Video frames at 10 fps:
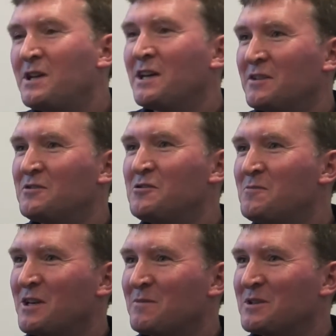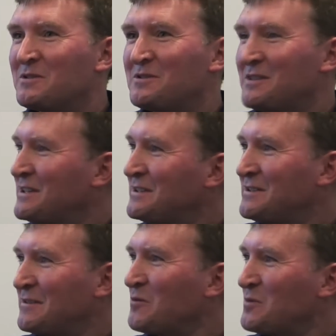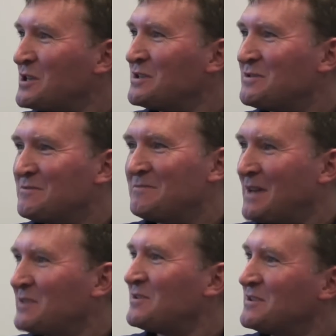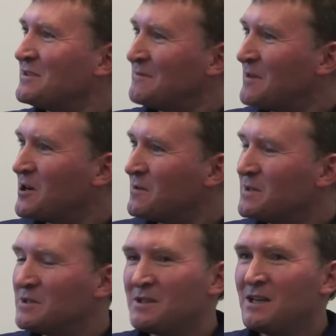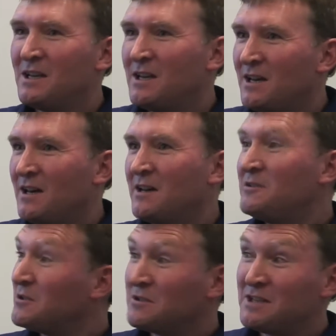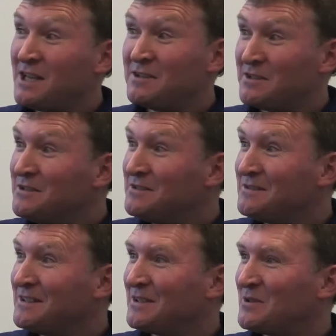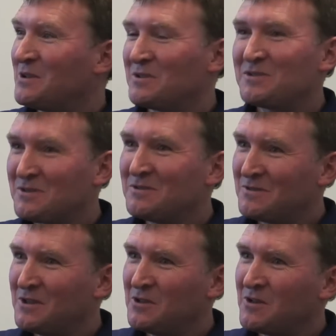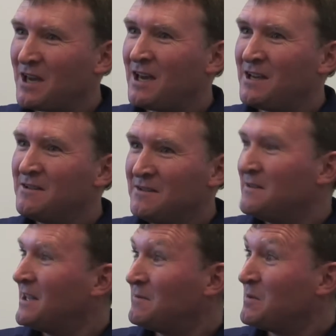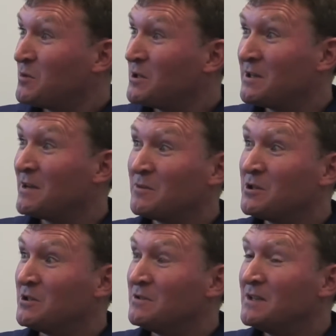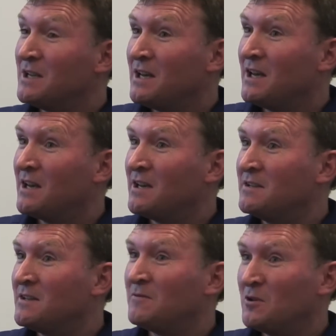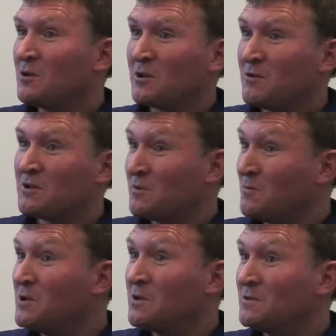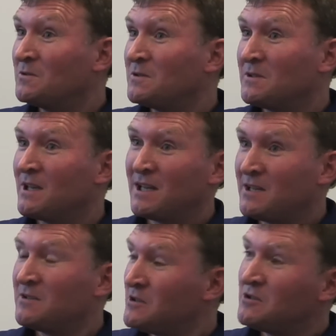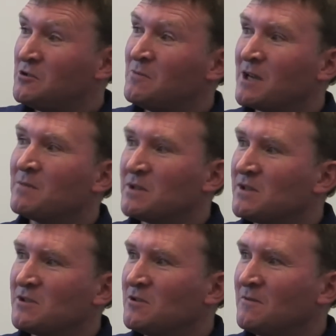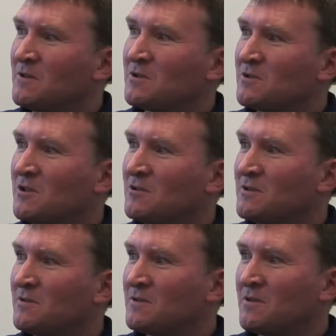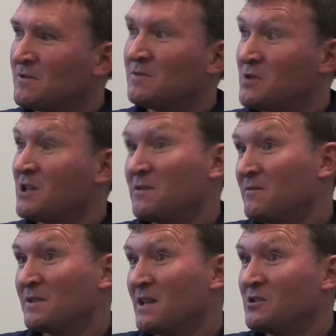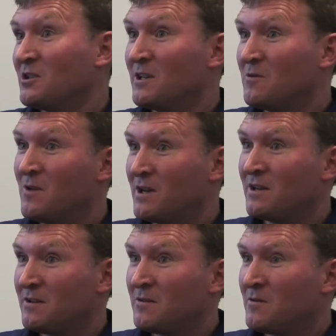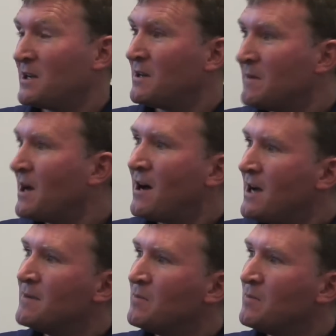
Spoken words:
we had 2 megabits into everybody's access environment, uncontended across the UK, that'd be pretty damn good. And if you look across the world, getting to 2 megabits as universal service objective is actually quite a high